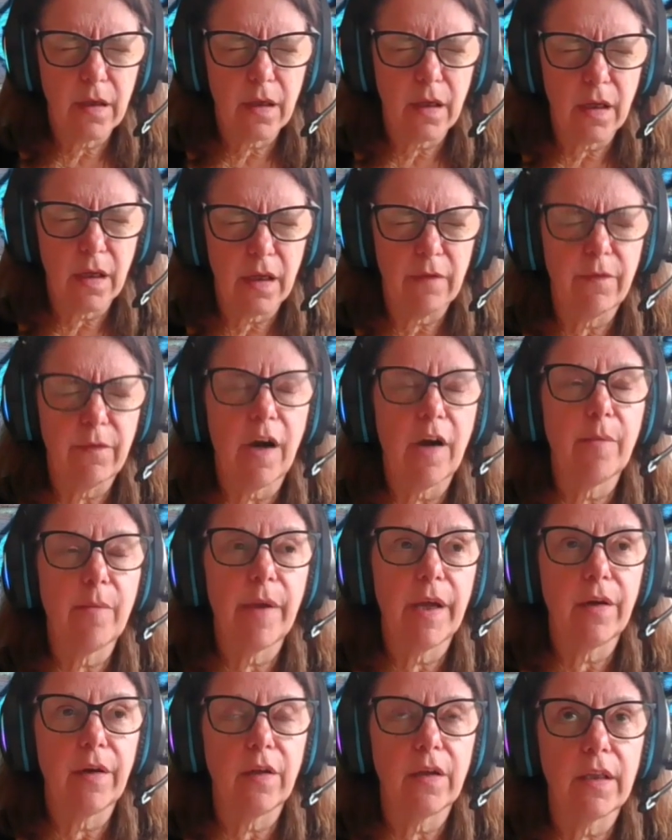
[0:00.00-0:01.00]

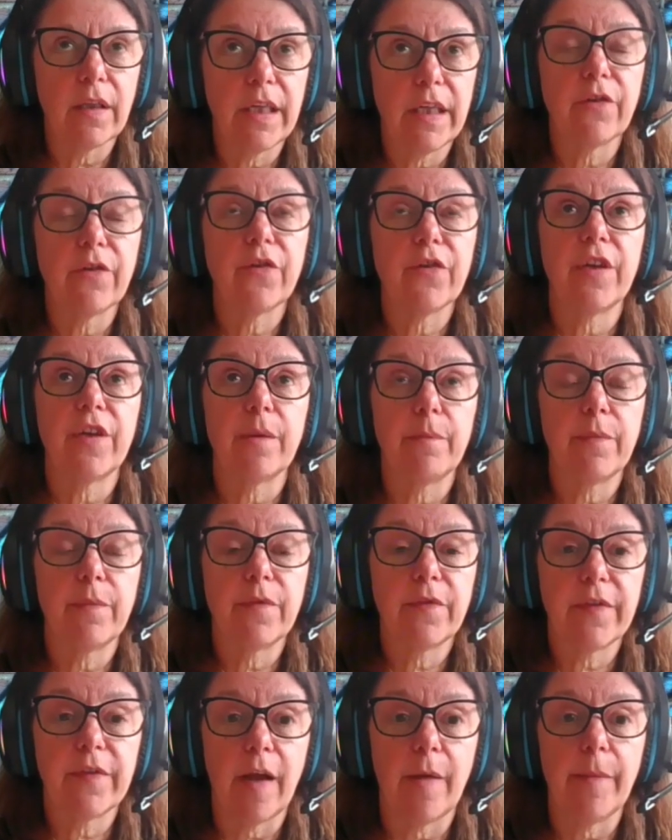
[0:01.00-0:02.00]
Environmental Leadership
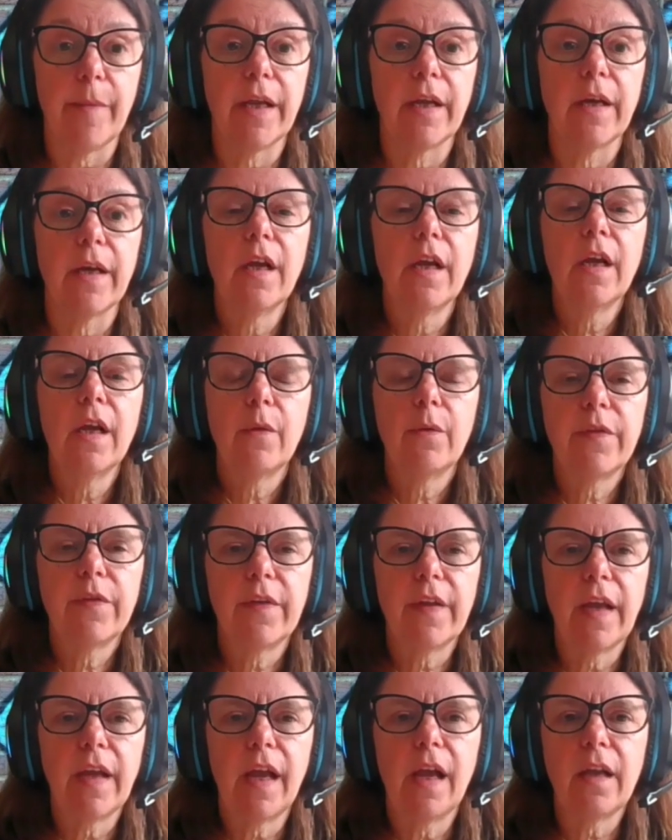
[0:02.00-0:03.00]
Summit. It was
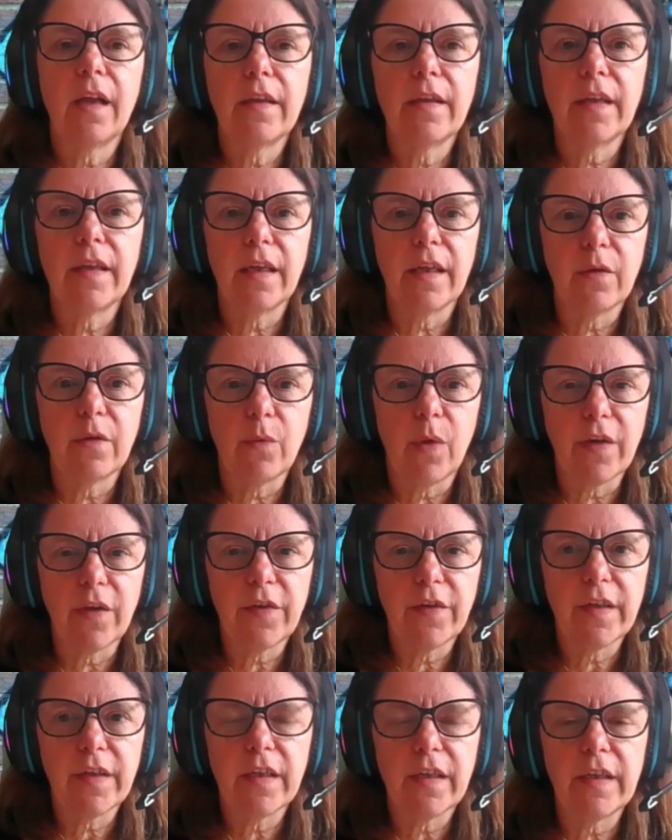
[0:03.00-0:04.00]
held in
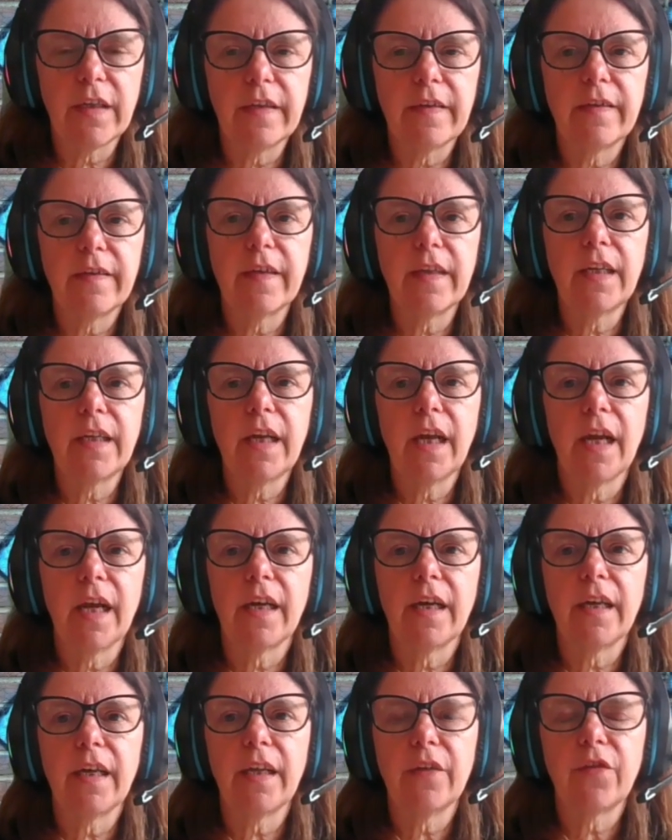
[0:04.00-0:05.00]
Washington, D.C.,
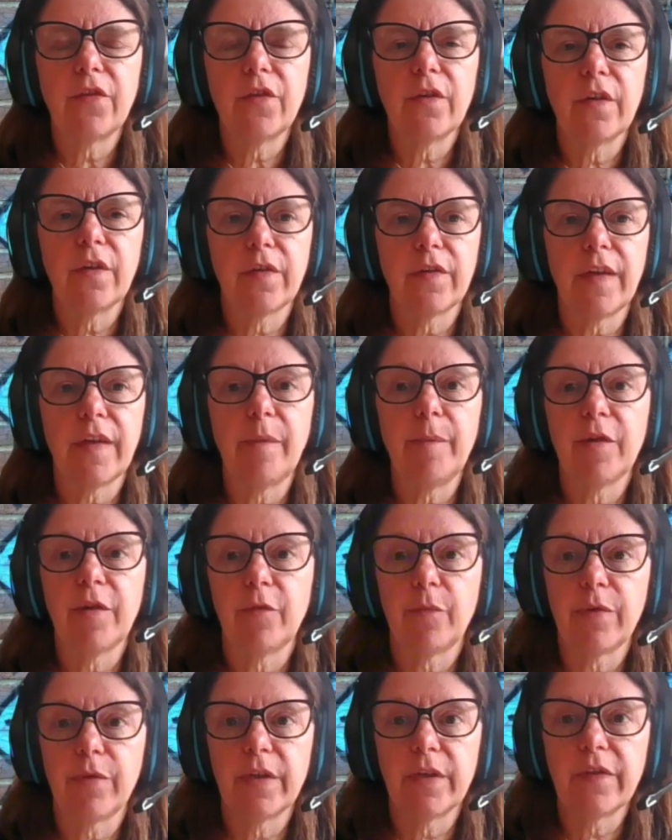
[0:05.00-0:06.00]
and it issued a statement
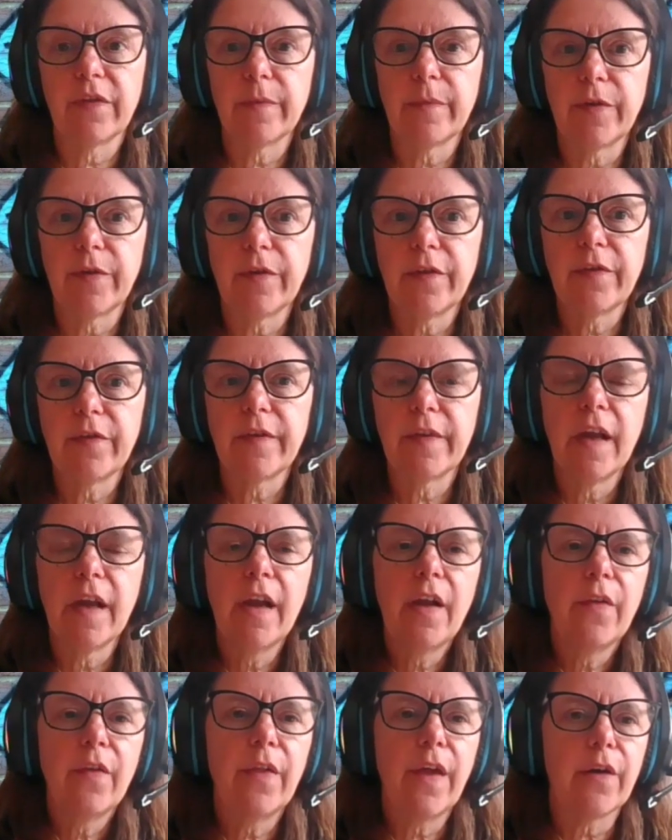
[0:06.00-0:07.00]
of principles
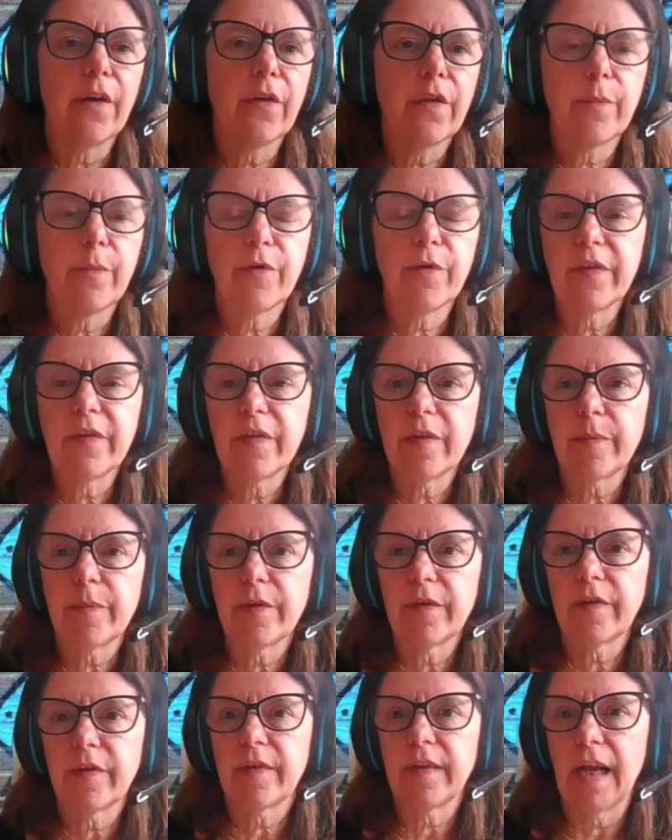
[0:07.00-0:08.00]
that are the
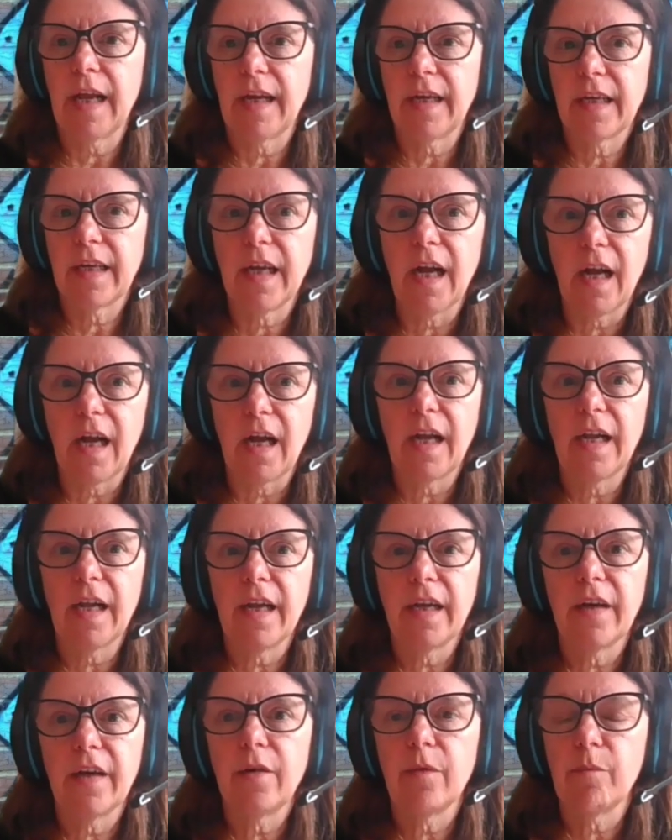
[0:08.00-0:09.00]
principles that
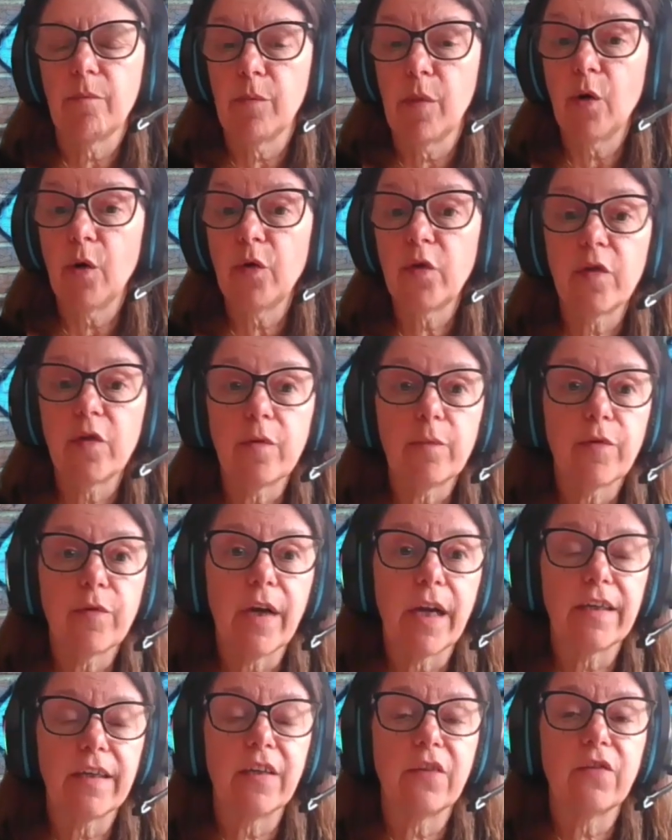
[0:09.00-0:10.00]
guide most
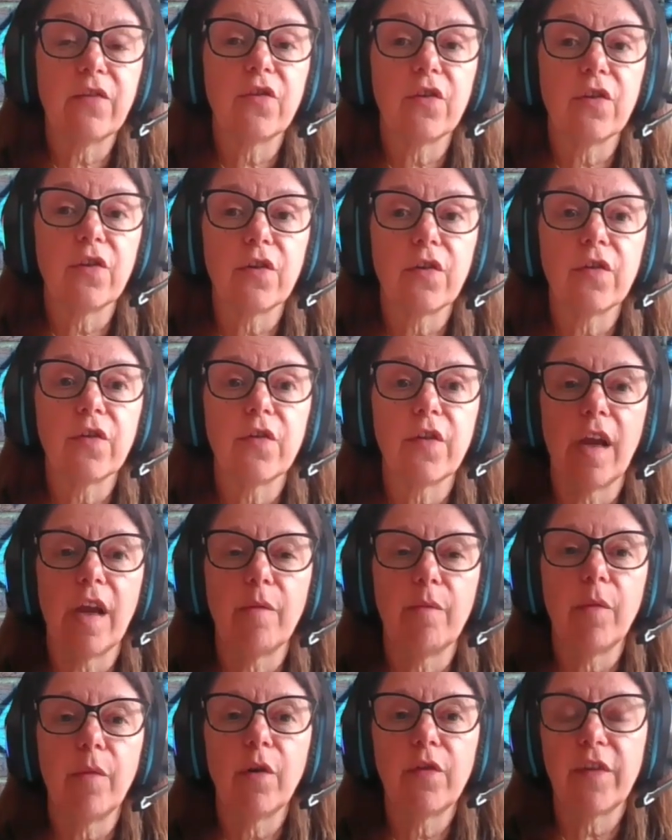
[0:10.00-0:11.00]
practitioners
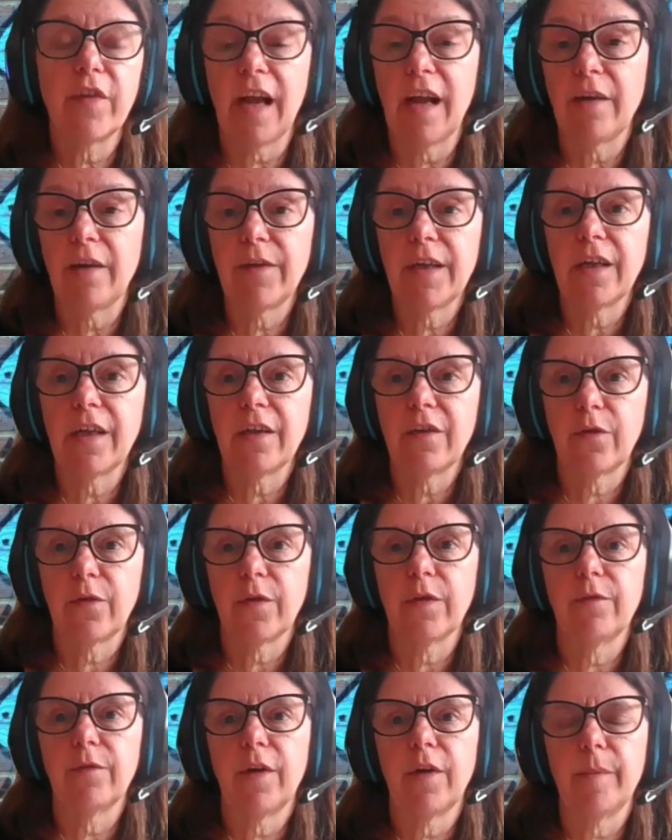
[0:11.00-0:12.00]
and most advocates
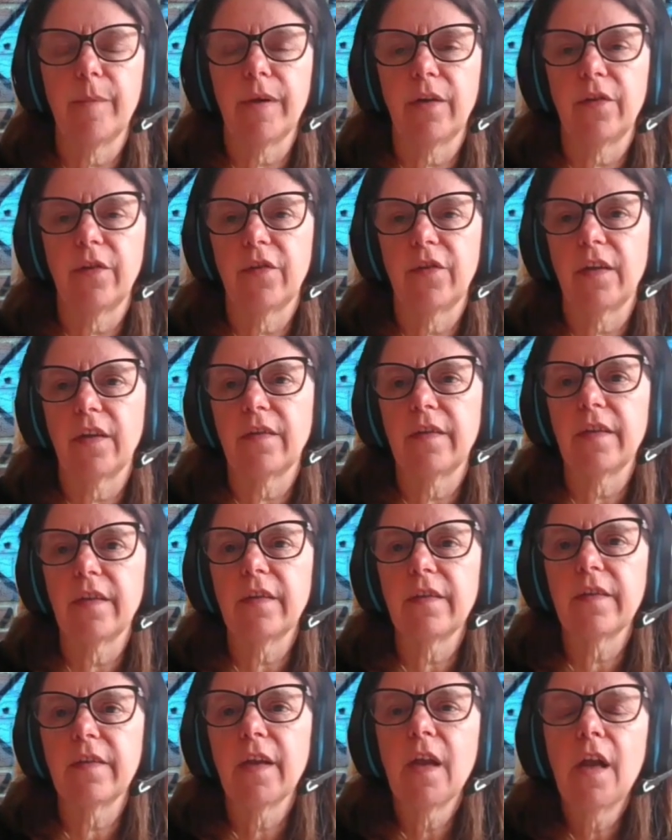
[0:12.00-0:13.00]
for environmental
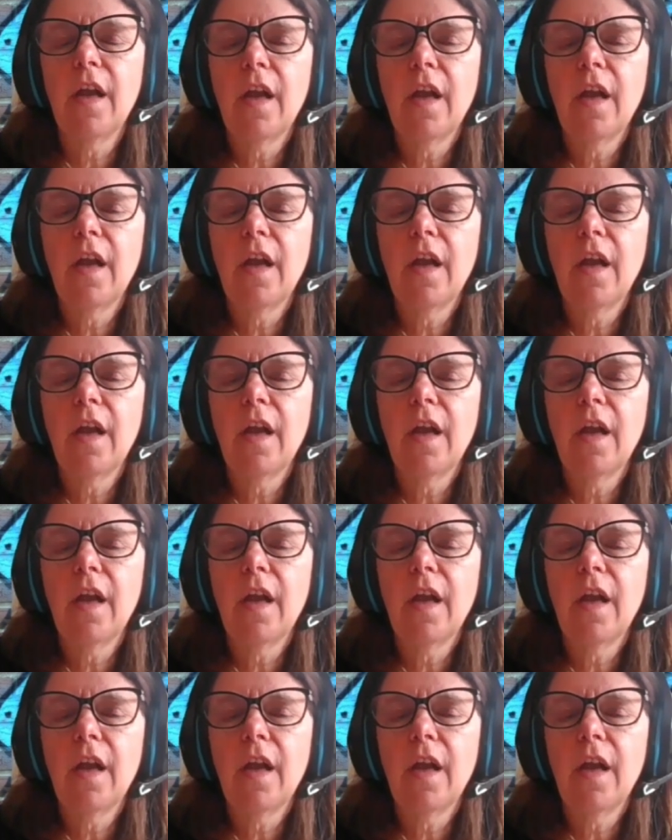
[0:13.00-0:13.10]
justice.